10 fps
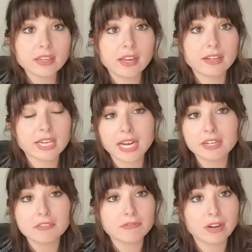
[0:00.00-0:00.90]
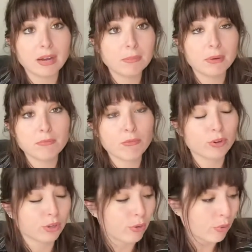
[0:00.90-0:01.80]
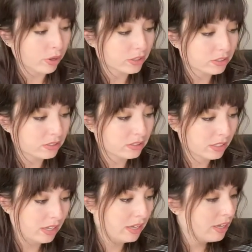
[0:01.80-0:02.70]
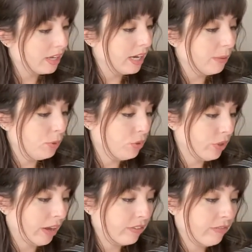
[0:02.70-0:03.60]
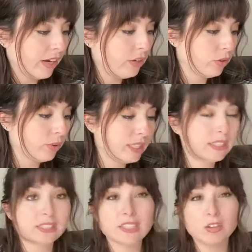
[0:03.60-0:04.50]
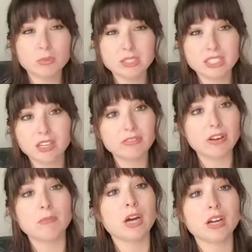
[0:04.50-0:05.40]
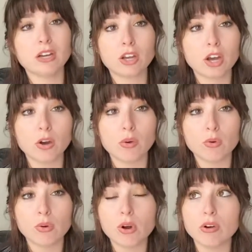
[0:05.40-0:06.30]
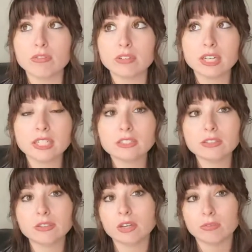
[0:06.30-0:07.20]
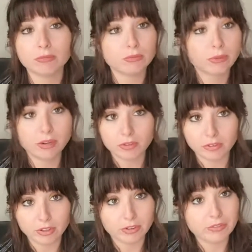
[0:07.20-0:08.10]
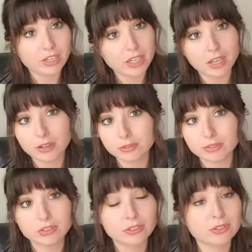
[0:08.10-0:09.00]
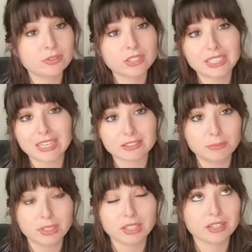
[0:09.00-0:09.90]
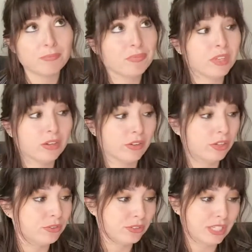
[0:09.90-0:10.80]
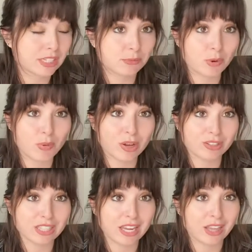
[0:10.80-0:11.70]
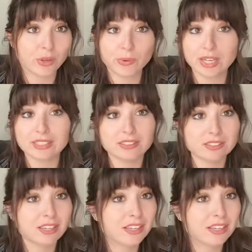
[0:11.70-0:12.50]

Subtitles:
and kind of wrap up for the course. You do have a final quiz that's cumulative. I'm not gonna go over it. You can re-review the videos, use the textbook. You can use the textbook while you're taking the quiz.